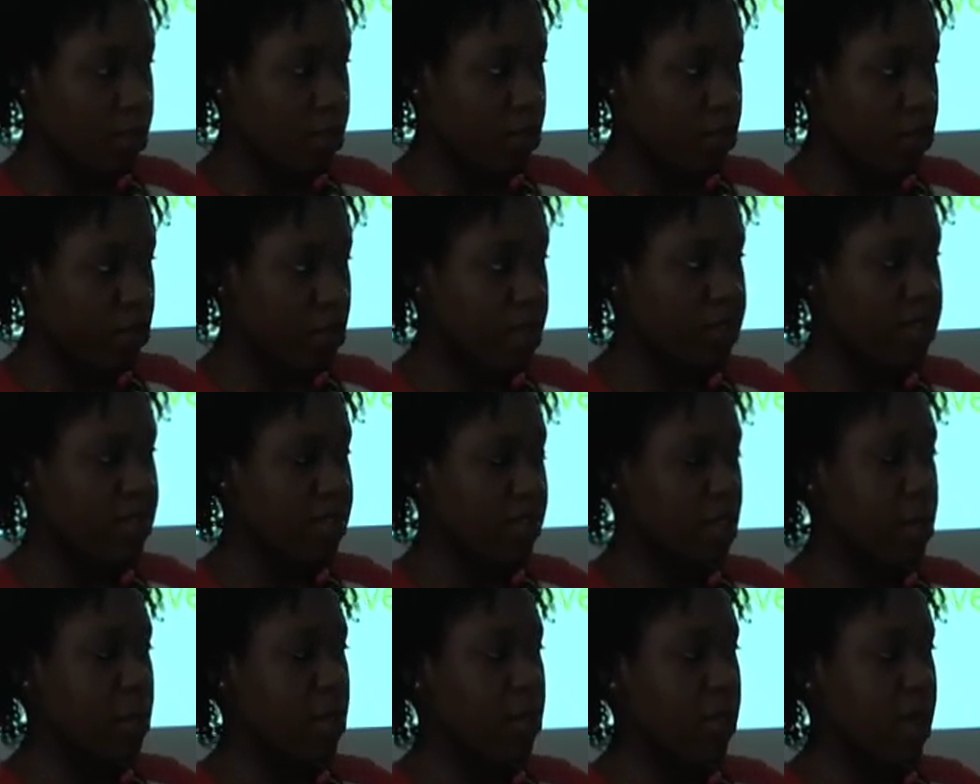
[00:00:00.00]
tried to
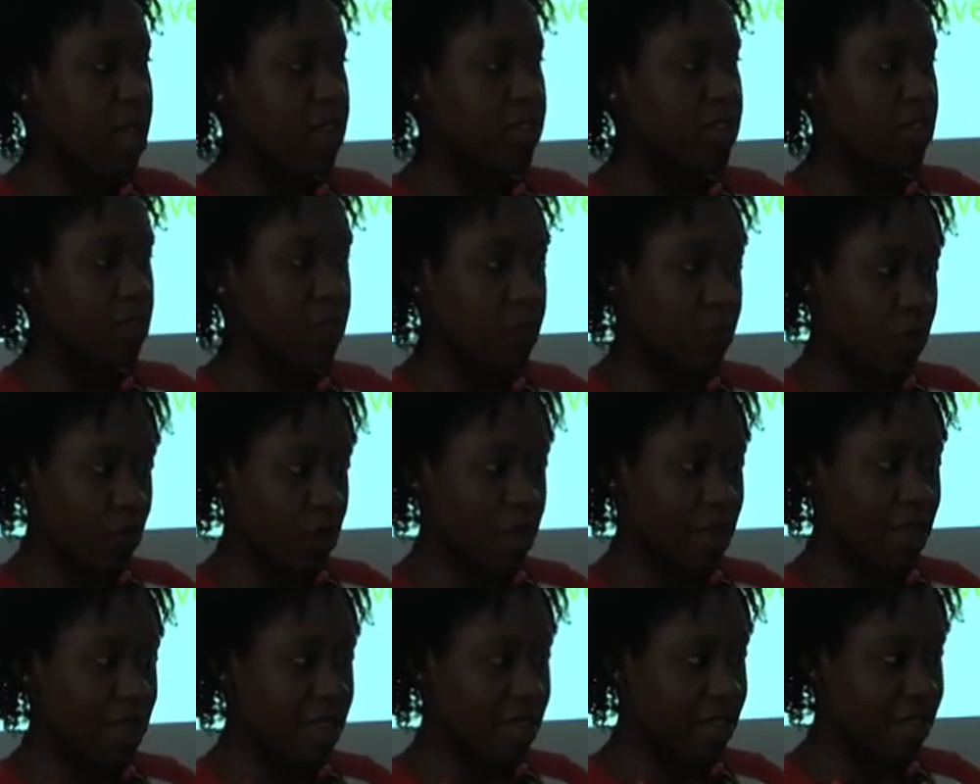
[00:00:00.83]
summarise the 3
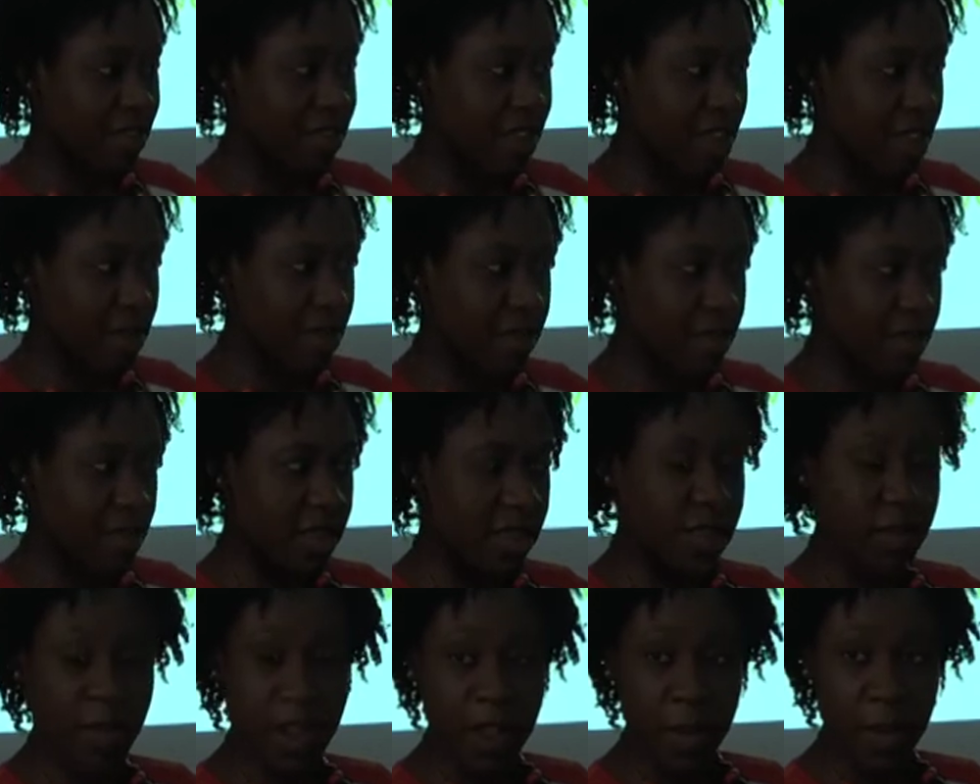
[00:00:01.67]
key steps in
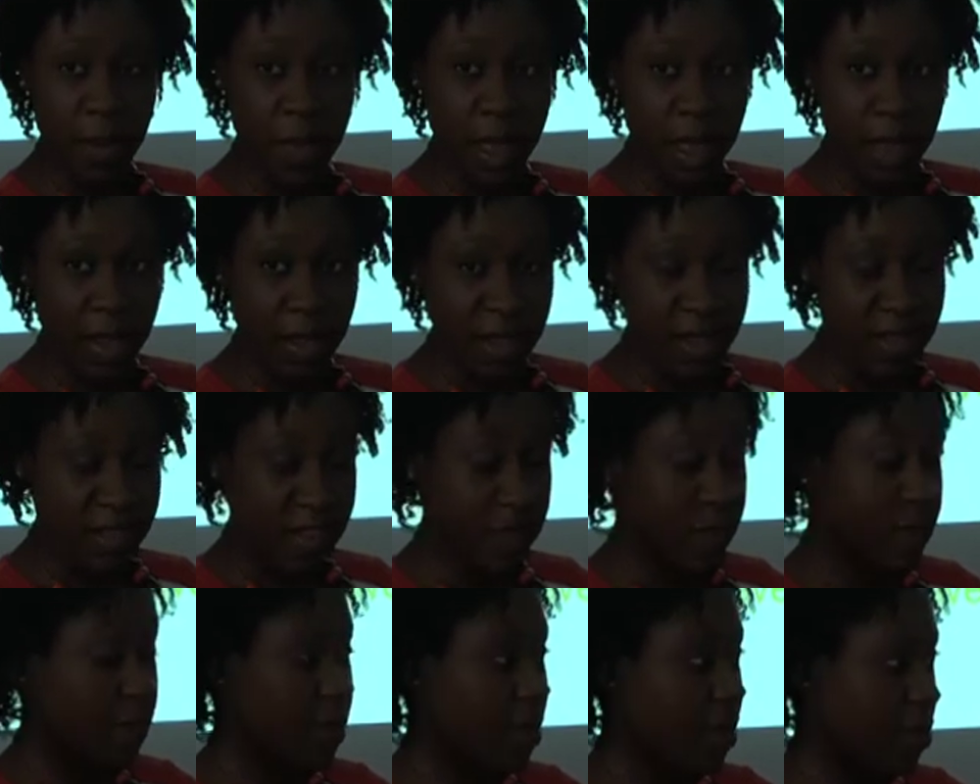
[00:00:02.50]
developing
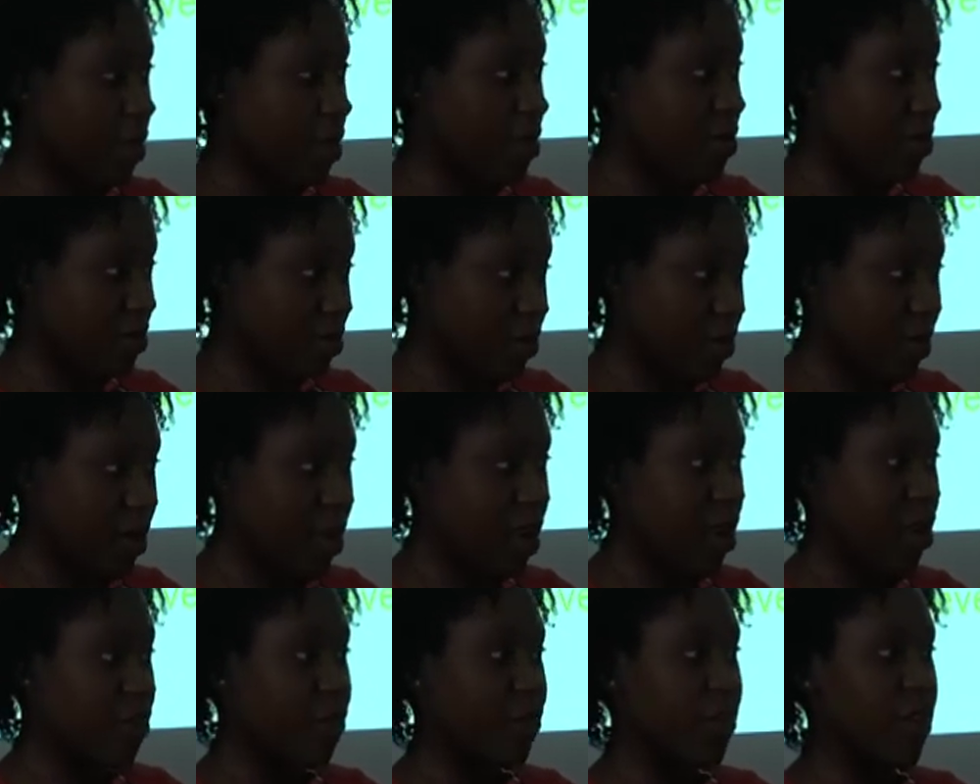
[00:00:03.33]

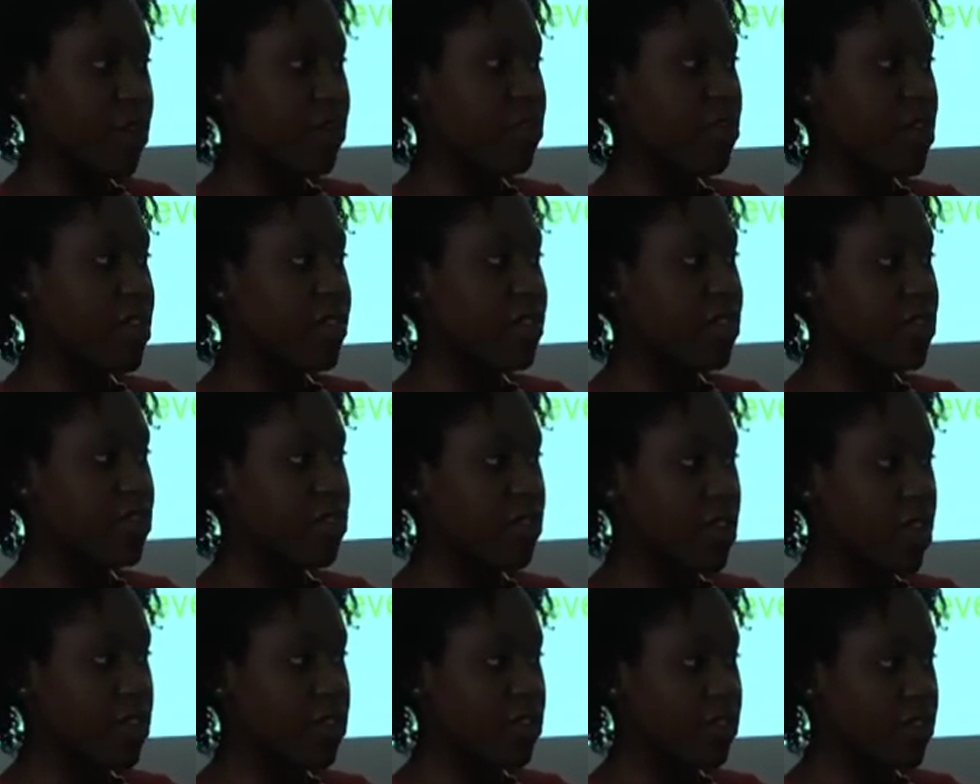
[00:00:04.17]
a fundraising
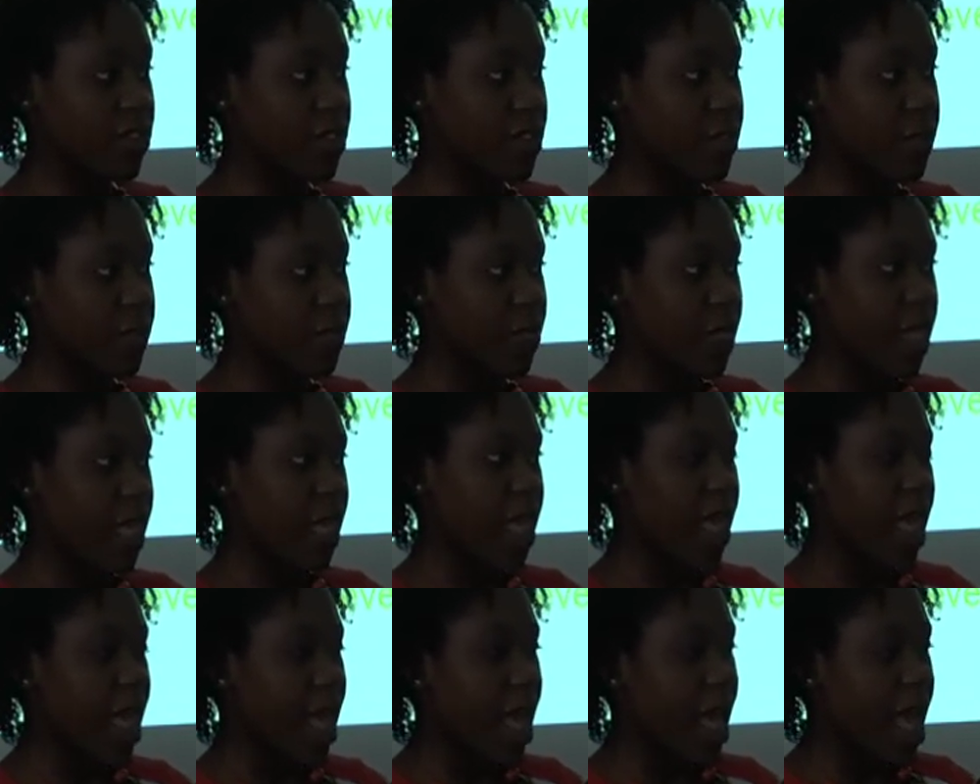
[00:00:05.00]
strategy.
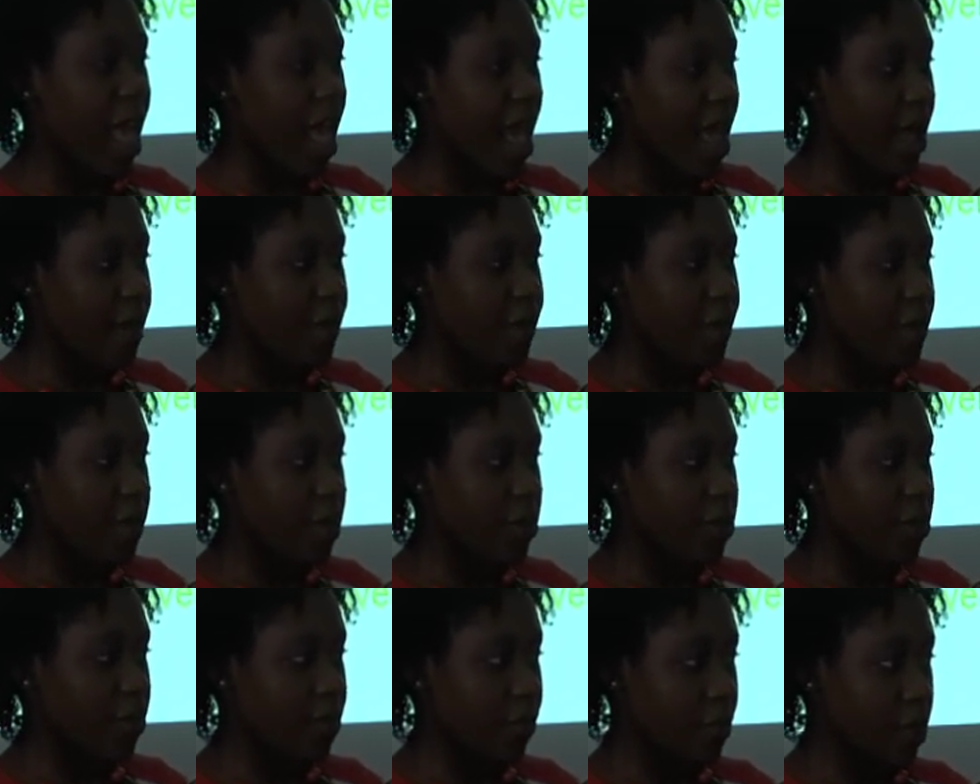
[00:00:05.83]
And
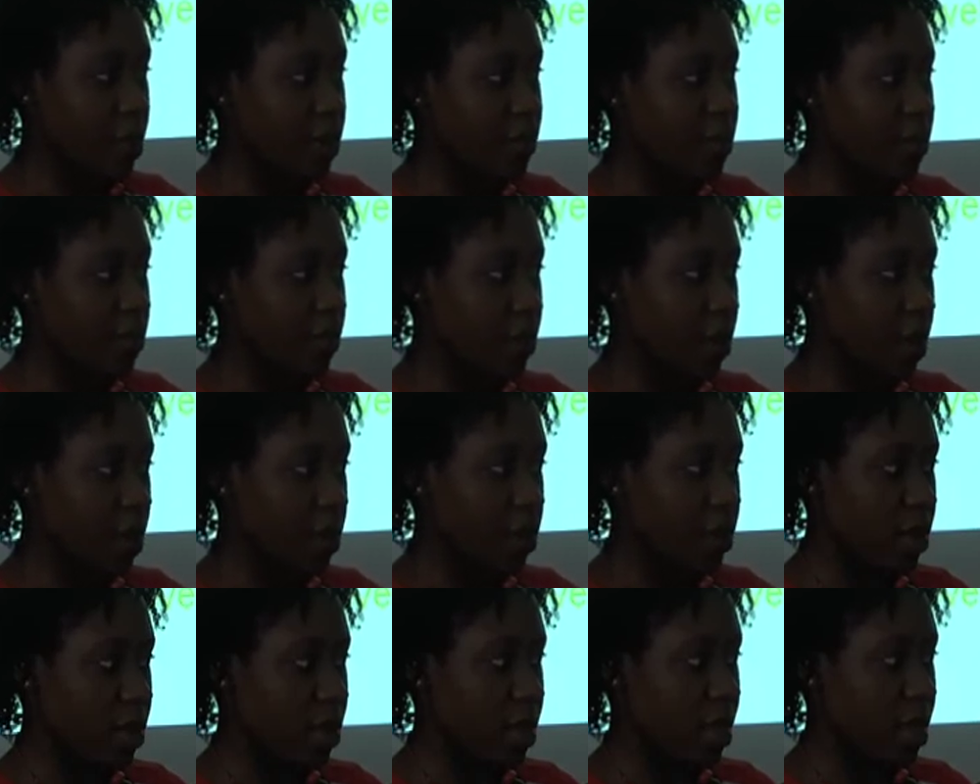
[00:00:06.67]
the first
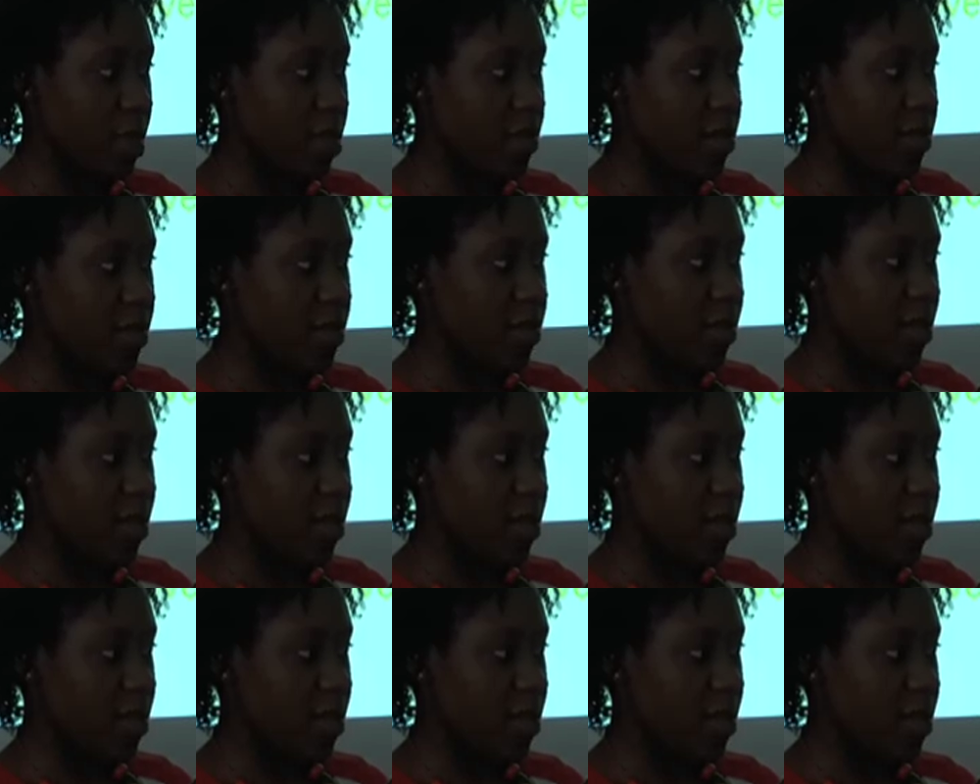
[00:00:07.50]
one is